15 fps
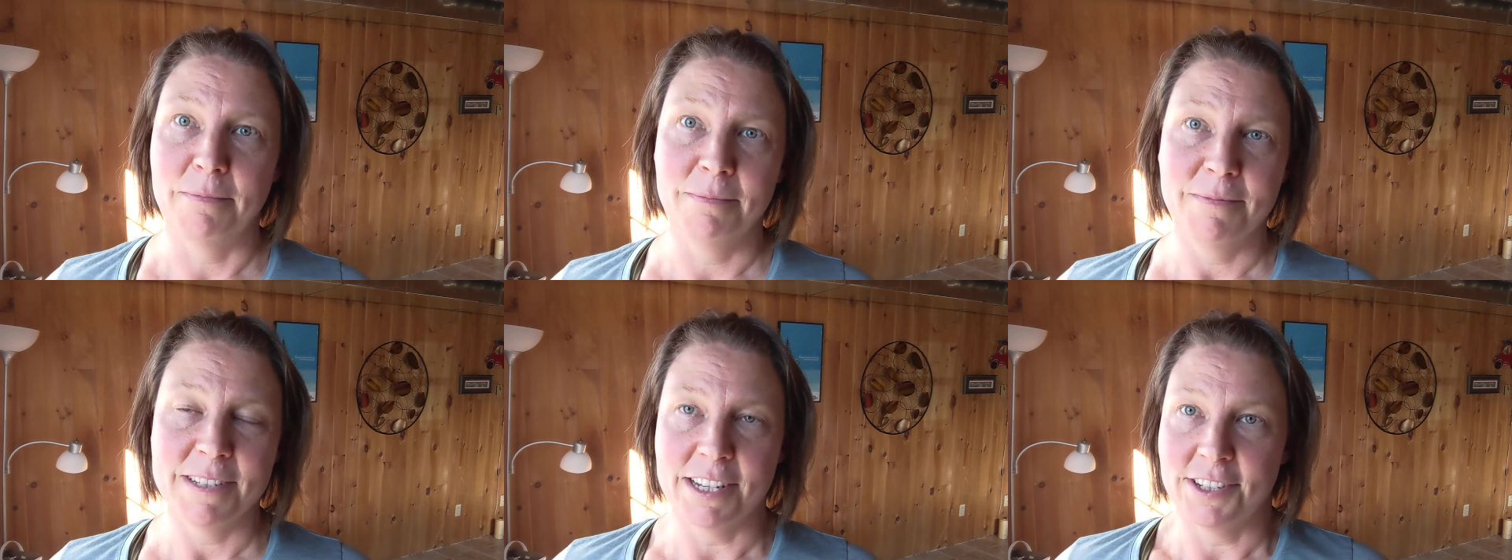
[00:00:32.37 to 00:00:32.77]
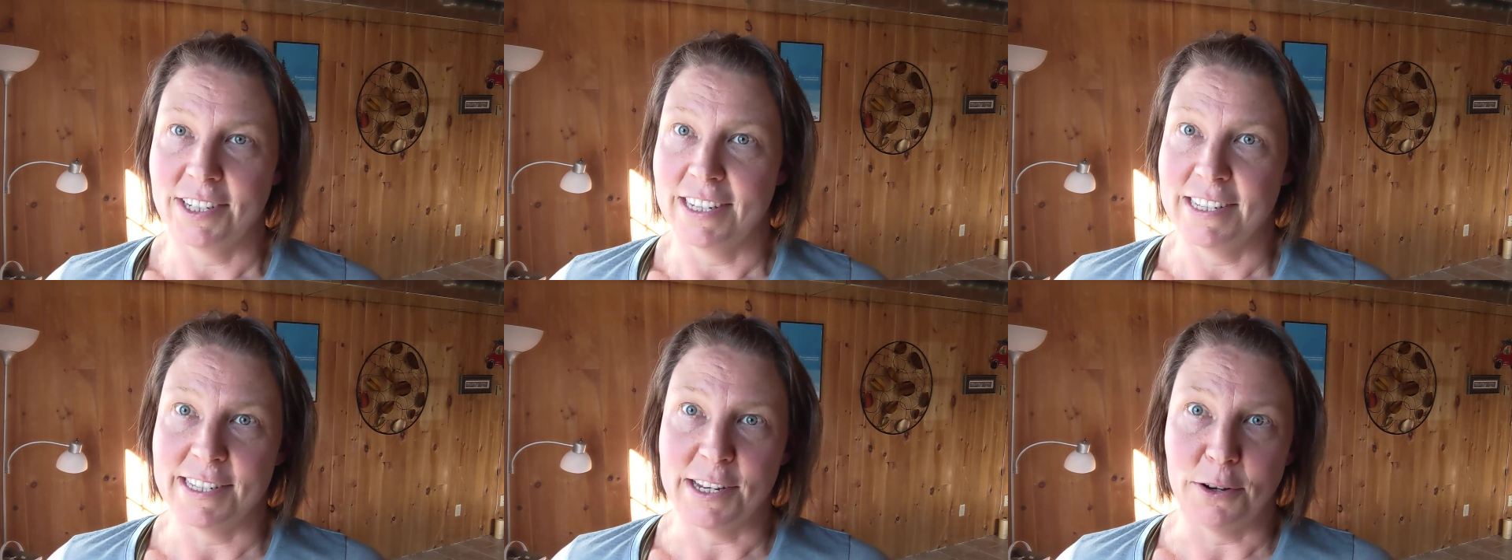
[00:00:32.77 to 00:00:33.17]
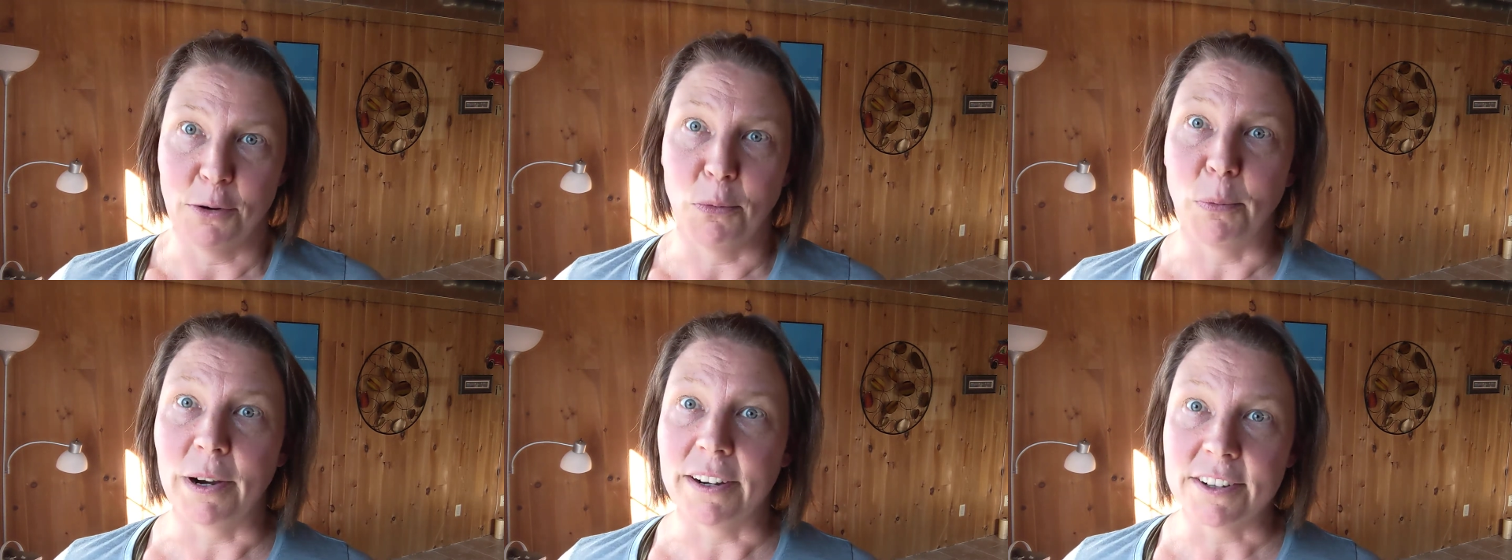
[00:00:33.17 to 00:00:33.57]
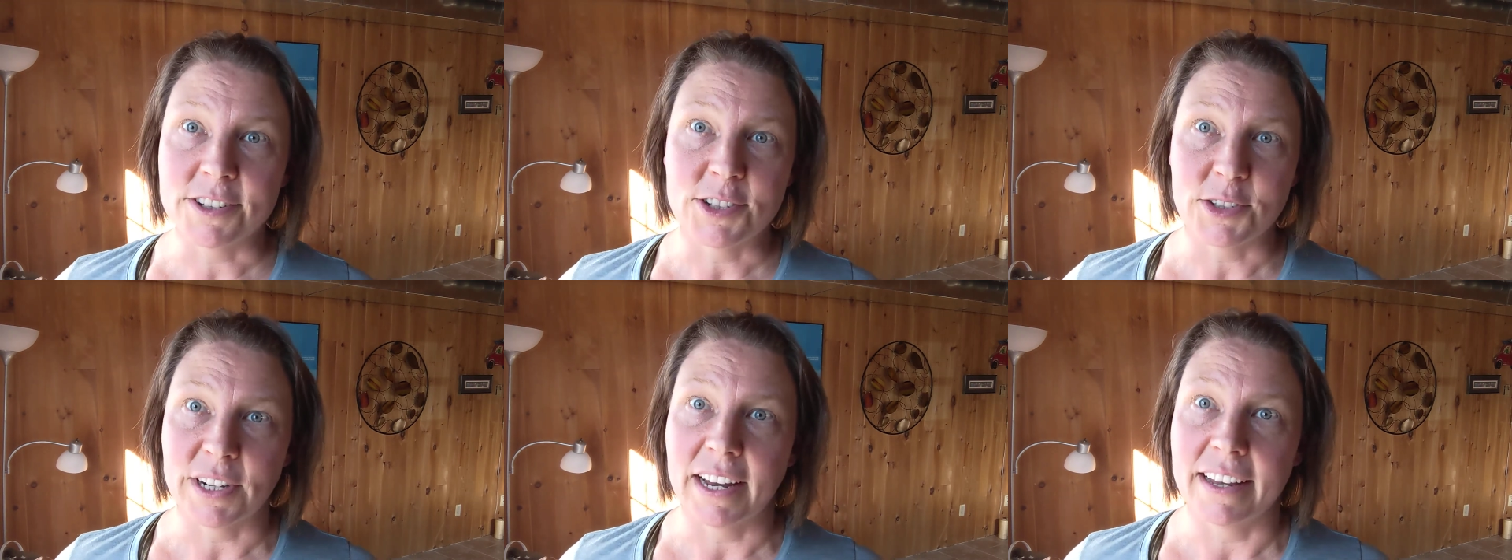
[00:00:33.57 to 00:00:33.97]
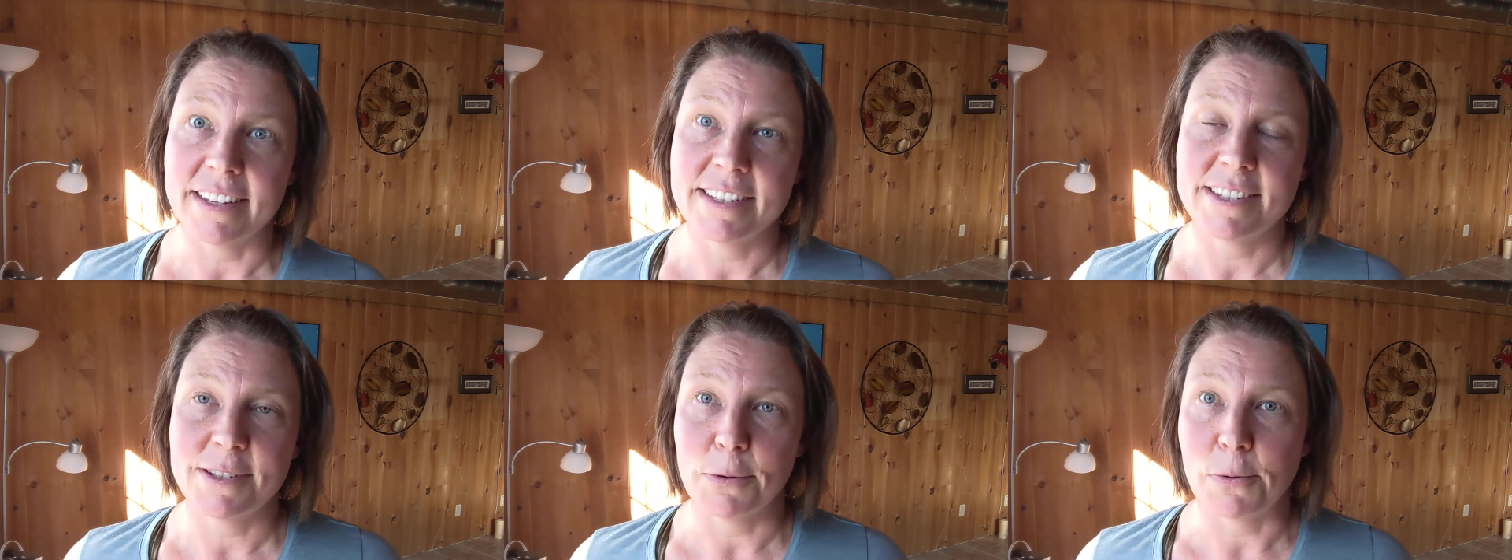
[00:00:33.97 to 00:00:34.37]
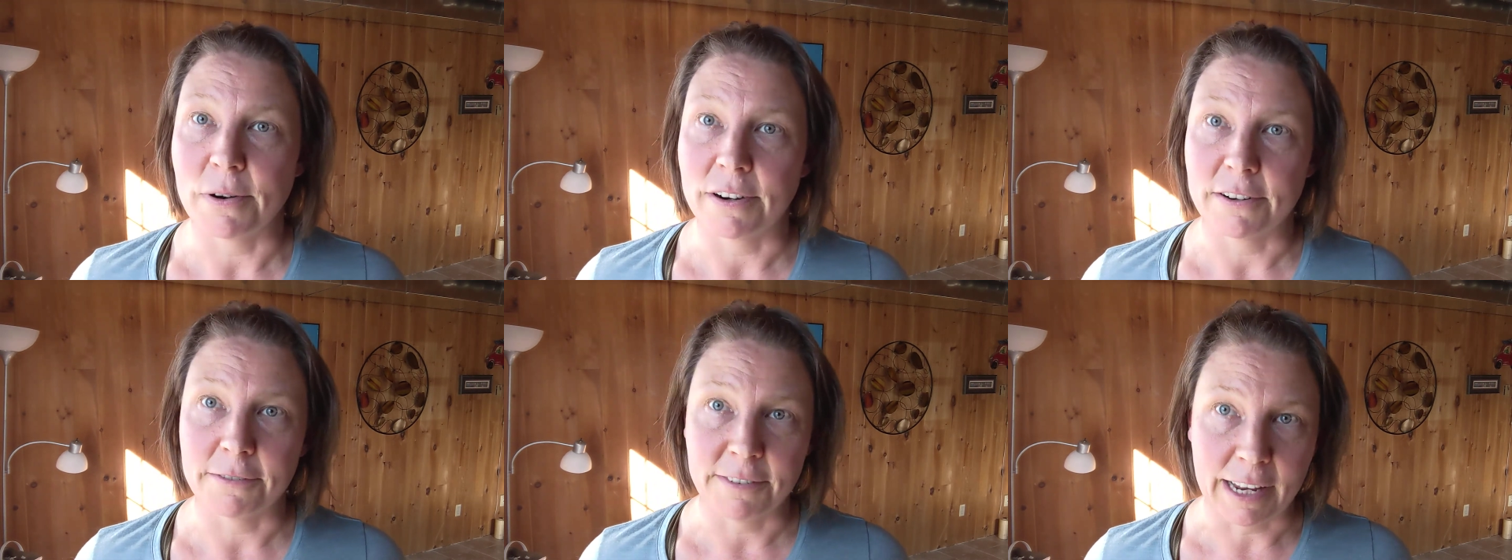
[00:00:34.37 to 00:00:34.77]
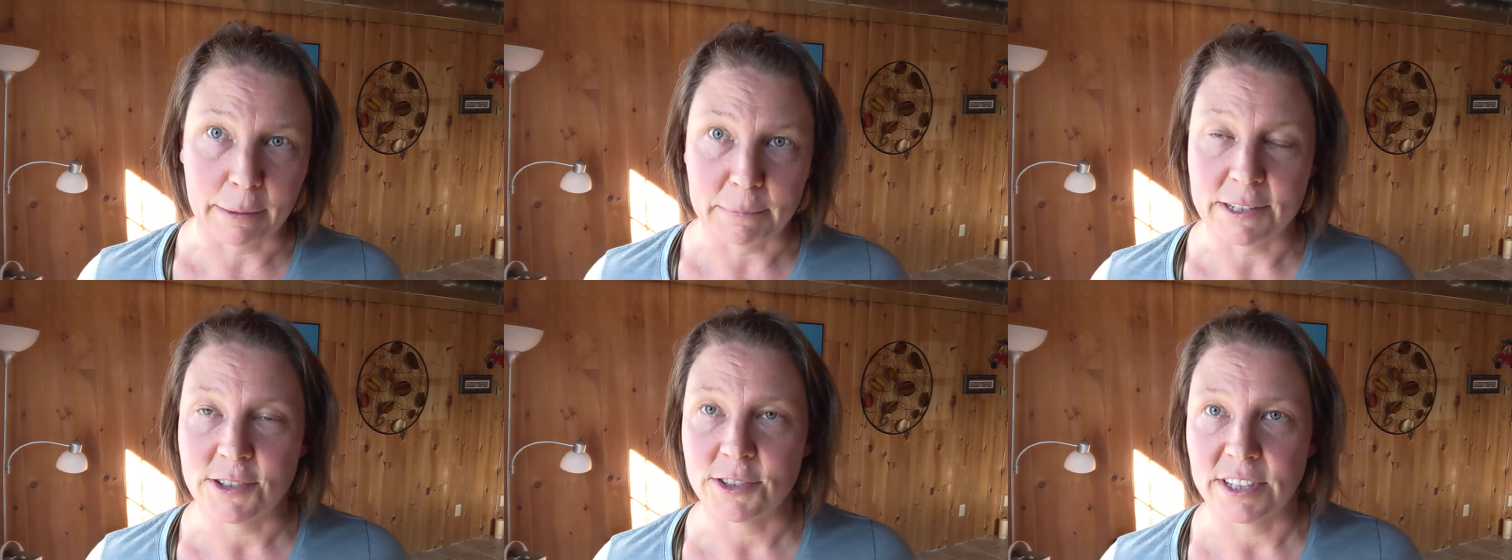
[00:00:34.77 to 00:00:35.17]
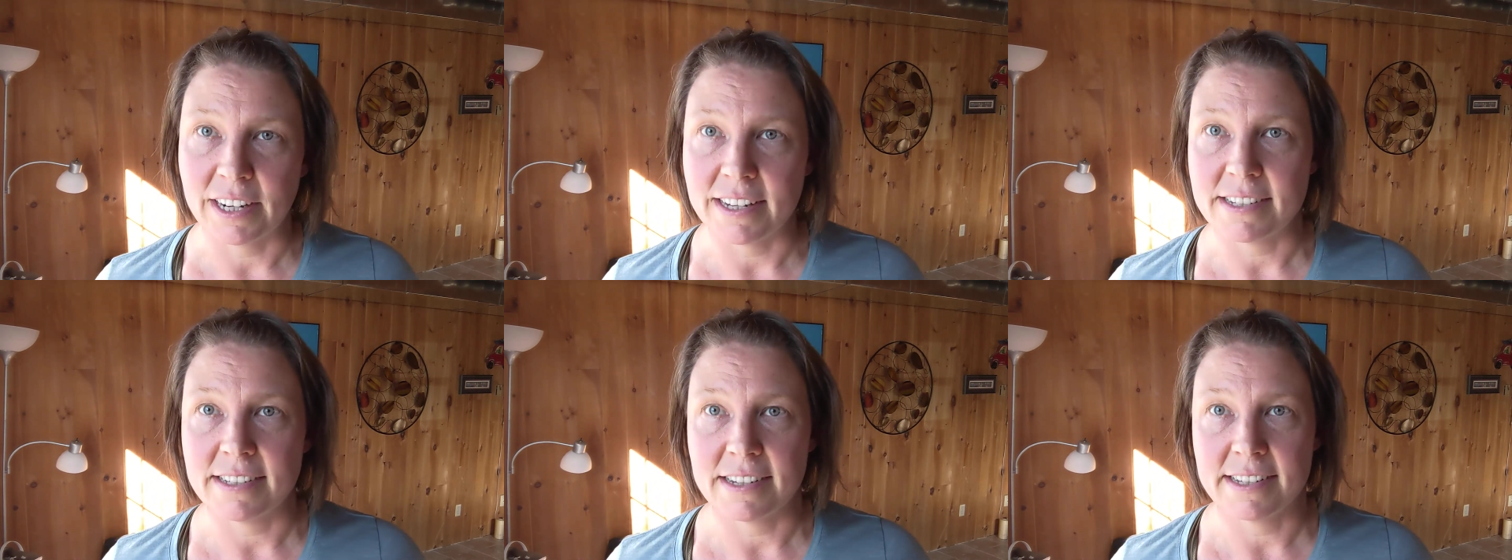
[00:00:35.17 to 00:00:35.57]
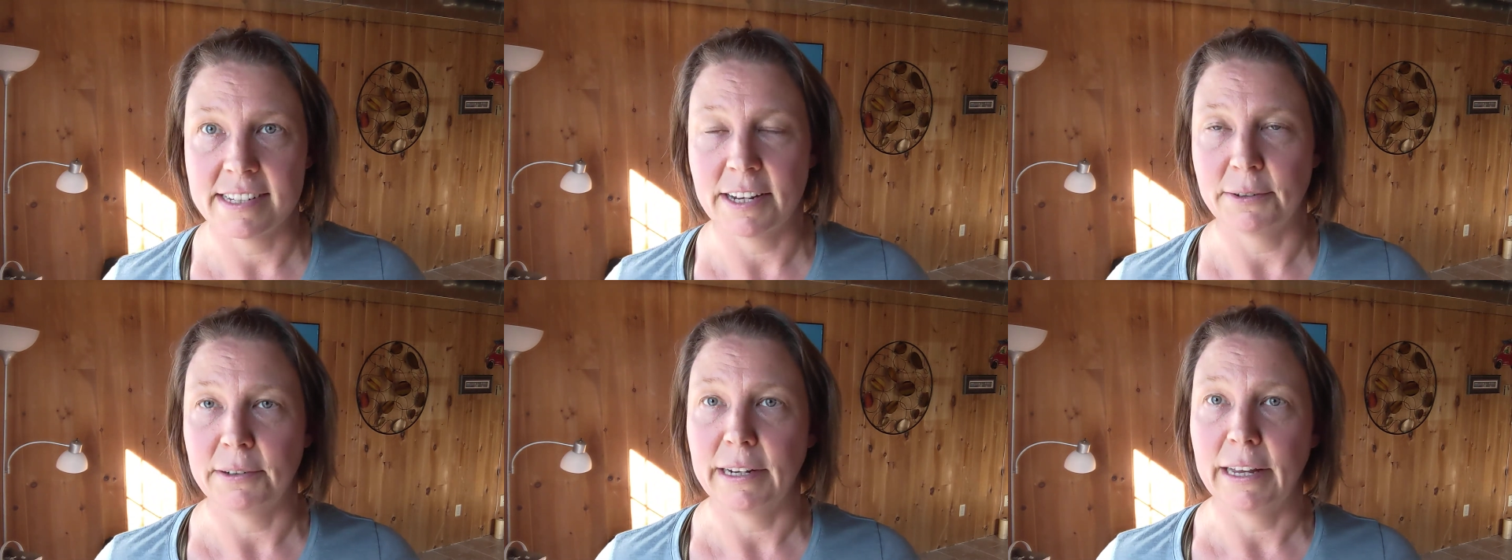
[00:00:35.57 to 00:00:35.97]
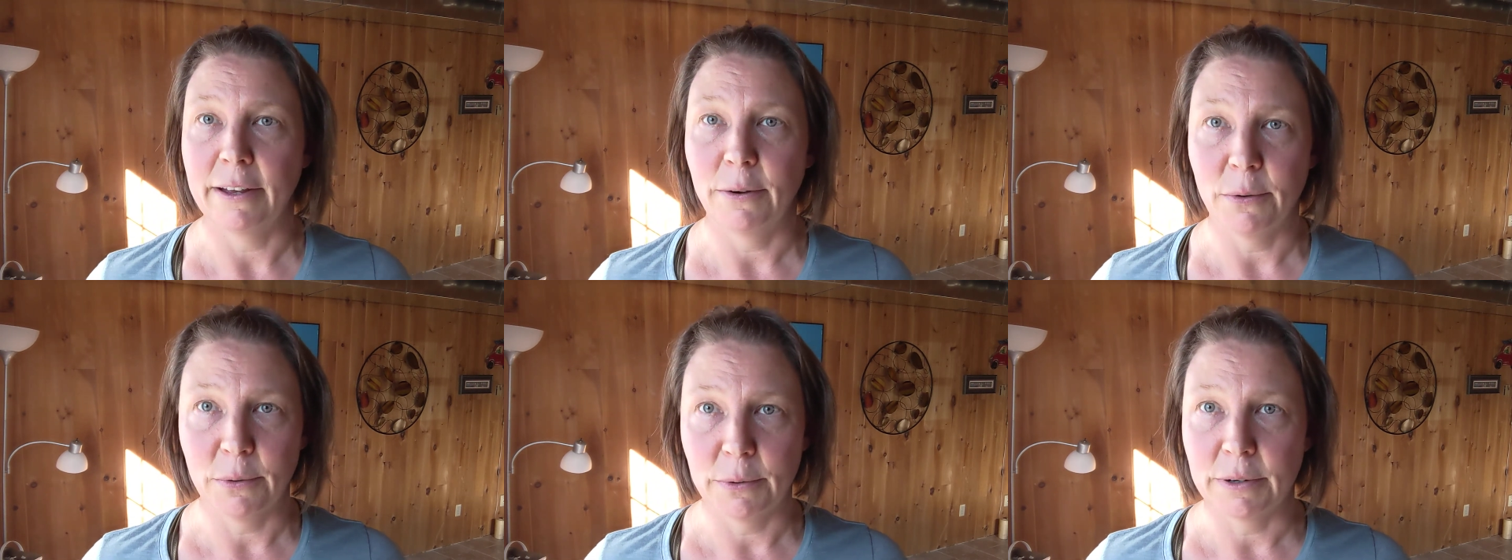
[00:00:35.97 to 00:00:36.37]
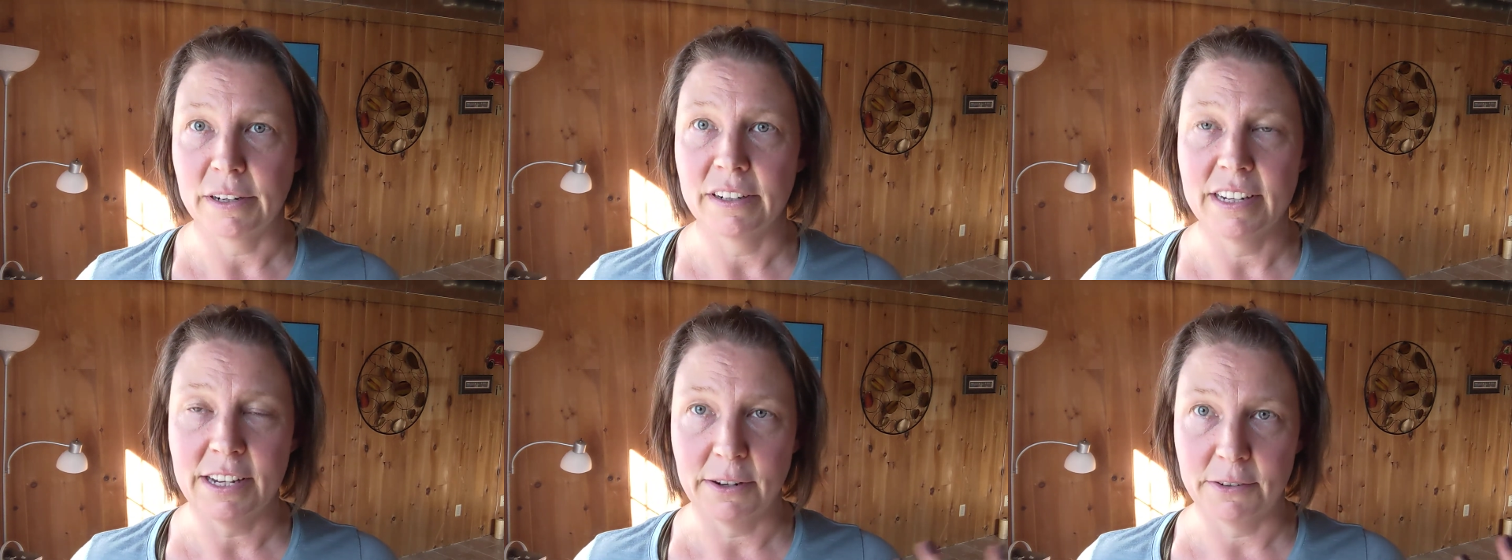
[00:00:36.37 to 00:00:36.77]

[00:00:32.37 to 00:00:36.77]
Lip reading: such as, work stress or family stress, etc., or,